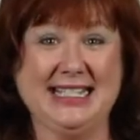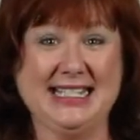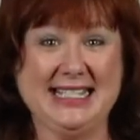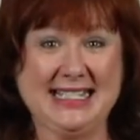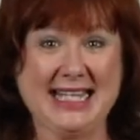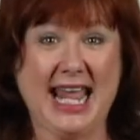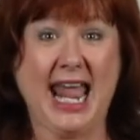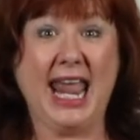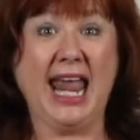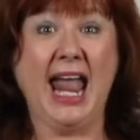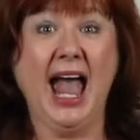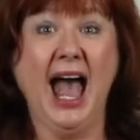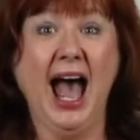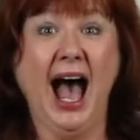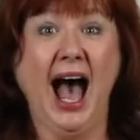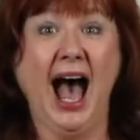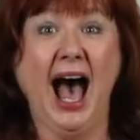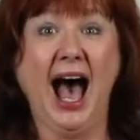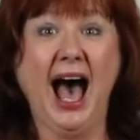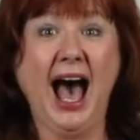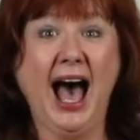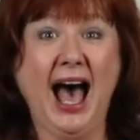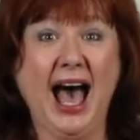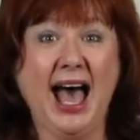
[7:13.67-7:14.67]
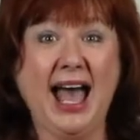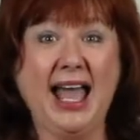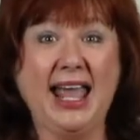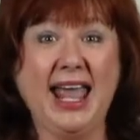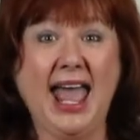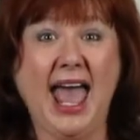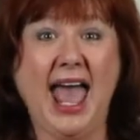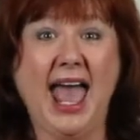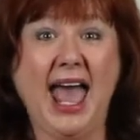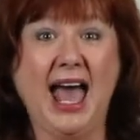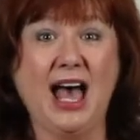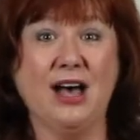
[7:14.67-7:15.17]
Say, I
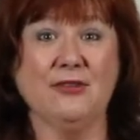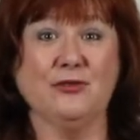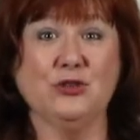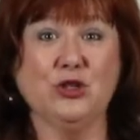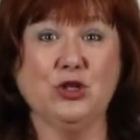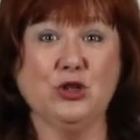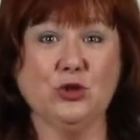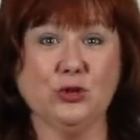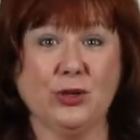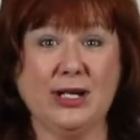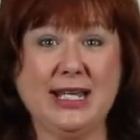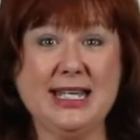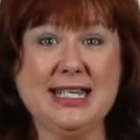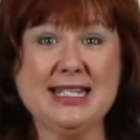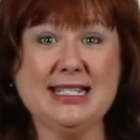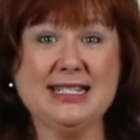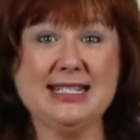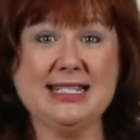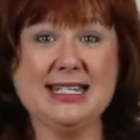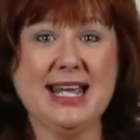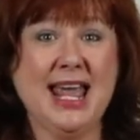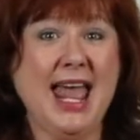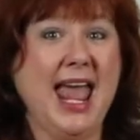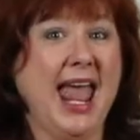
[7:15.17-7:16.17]
have grit